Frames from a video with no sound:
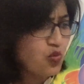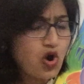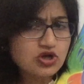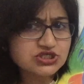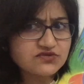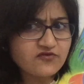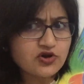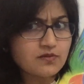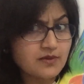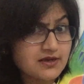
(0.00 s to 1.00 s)
watch for
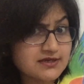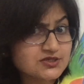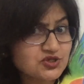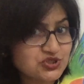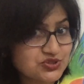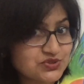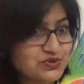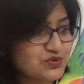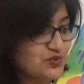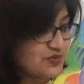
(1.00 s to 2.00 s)
a minute or
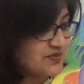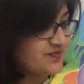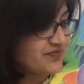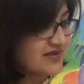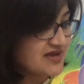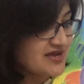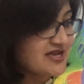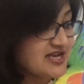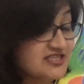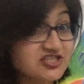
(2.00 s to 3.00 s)
two.
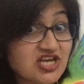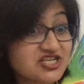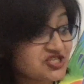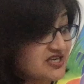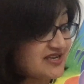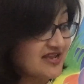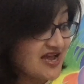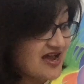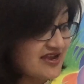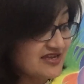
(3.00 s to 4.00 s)
It's such a
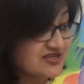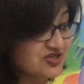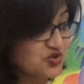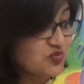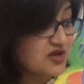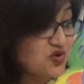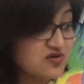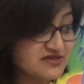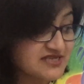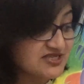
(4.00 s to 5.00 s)
delight to
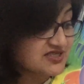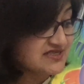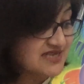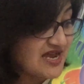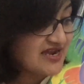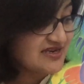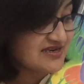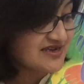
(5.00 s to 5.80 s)
behold such a sight